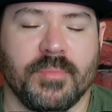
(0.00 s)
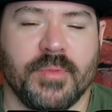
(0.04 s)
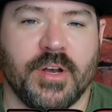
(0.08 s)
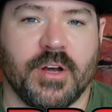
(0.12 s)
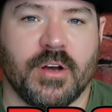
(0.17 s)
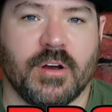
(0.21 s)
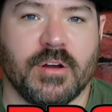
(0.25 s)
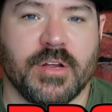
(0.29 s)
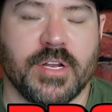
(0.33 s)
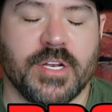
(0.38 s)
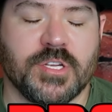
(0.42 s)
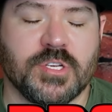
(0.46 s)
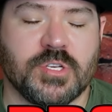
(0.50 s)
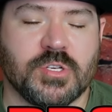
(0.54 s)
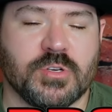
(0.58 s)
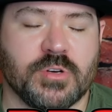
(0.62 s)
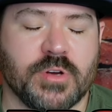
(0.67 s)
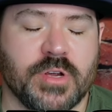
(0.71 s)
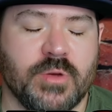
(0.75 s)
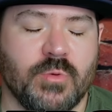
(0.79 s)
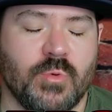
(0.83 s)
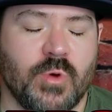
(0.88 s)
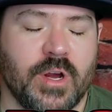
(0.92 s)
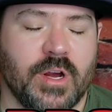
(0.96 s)
in our
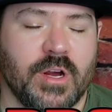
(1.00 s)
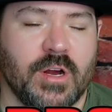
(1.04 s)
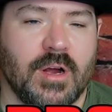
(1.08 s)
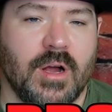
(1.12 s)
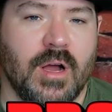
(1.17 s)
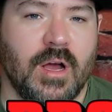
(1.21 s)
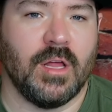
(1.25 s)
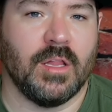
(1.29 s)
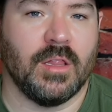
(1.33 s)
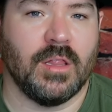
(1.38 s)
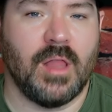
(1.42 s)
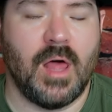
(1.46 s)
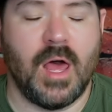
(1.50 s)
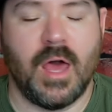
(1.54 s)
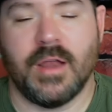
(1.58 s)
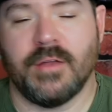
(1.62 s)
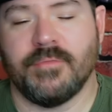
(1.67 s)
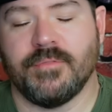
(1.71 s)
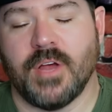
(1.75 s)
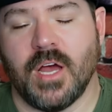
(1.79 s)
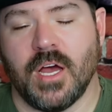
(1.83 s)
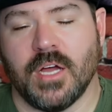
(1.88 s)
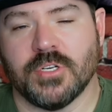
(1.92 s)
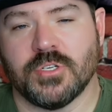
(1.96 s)
industry where a lot
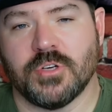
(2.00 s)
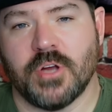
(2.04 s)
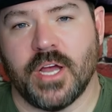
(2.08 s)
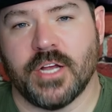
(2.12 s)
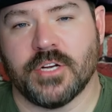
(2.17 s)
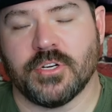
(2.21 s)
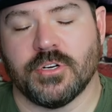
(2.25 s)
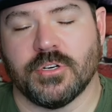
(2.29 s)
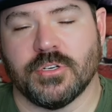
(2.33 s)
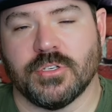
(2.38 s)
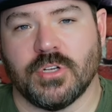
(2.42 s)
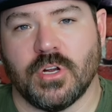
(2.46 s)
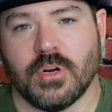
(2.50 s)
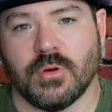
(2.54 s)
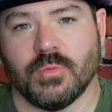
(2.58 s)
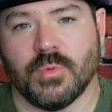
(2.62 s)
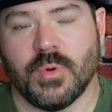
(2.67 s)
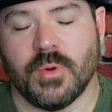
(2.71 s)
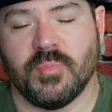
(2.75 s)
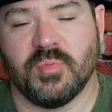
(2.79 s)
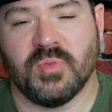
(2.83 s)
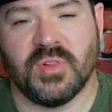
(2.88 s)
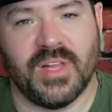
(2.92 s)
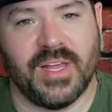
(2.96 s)
of contractors are
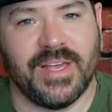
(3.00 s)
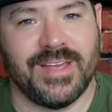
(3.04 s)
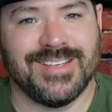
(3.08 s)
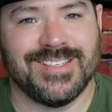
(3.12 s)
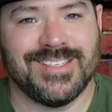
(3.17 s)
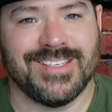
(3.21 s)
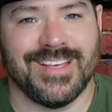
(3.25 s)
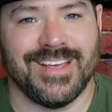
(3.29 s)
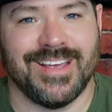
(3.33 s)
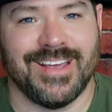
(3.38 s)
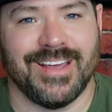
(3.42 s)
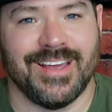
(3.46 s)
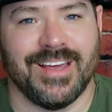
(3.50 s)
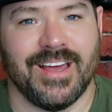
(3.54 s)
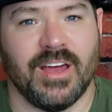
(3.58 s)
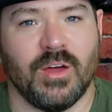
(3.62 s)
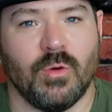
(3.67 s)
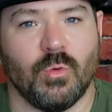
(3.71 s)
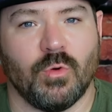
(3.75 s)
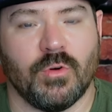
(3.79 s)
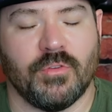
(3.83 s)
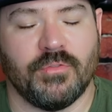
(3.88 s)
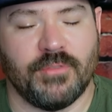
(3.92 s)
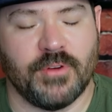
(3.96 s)
replacing
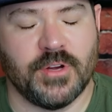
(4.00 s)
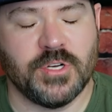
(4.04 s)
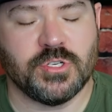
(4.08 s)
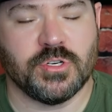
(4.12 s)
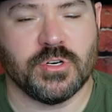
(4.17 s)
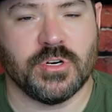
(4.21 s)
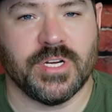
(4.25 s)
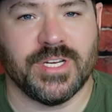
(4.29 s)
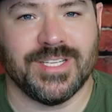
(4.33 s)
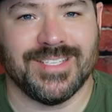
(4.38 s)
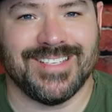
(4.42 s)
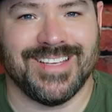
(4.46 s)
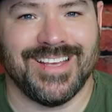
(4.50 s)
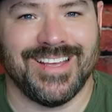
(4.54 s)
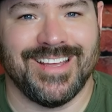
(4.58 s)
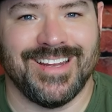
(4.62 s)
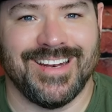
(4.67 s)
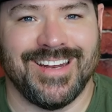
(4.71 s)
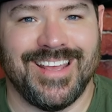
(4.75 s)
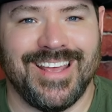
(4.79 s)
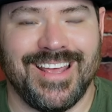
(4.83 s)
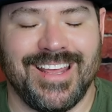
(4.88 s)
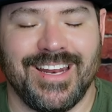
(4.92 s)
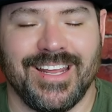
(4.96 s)
refrigerants
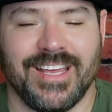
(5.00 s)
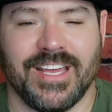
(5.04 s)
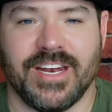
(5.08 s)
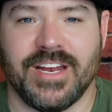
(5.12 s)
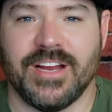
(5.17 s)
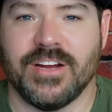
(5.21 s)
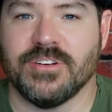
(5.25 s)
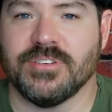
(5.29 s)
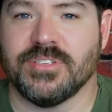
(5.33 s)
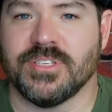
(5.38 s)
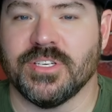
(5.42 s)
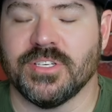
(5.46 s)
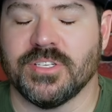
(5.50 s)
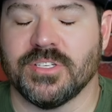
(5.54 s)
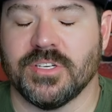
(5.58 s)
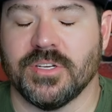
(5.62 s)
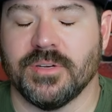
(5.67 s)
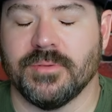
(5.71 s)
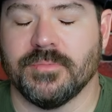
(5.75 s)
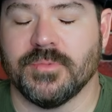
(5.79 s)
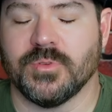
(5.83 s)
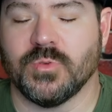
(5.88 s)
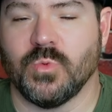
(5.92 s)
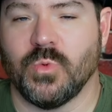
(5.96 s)
and heating and air
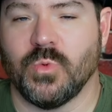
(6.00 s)
systems